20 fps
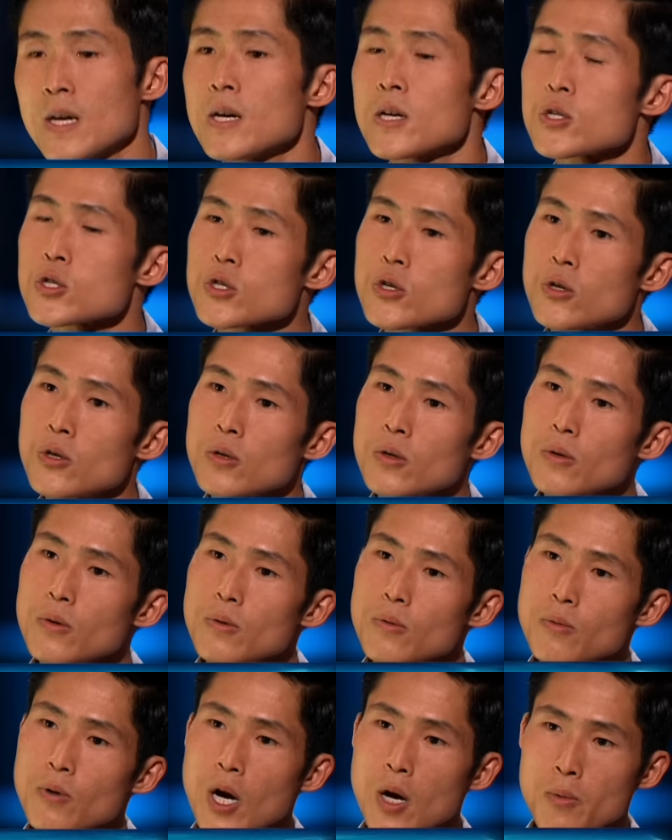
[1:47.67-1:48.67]
So,
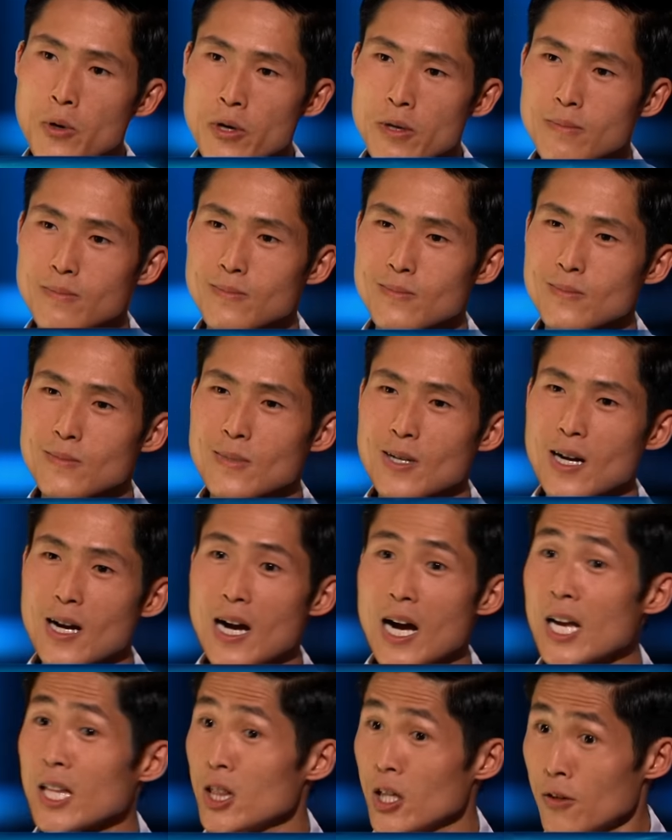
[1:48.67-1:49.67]
Robert,
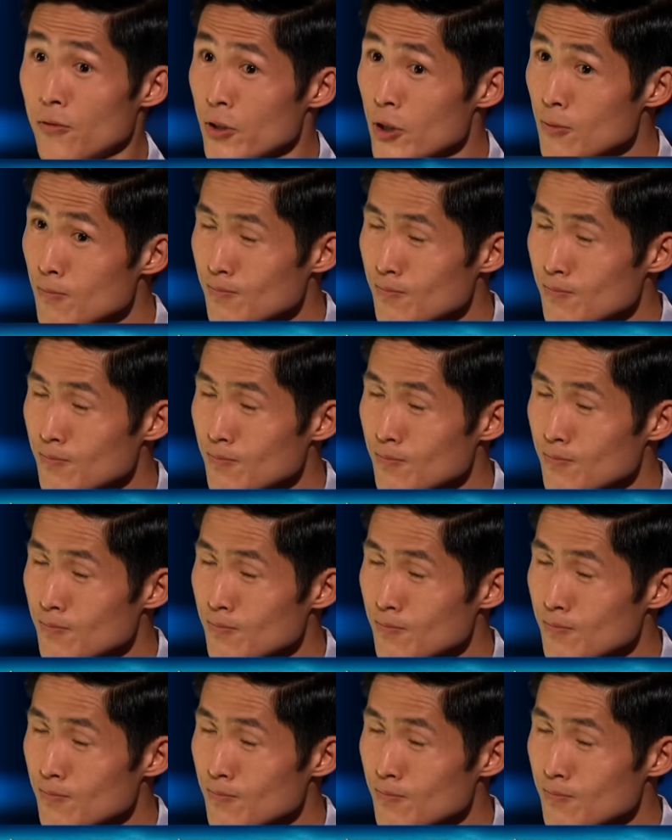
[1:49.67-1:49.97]
I love you.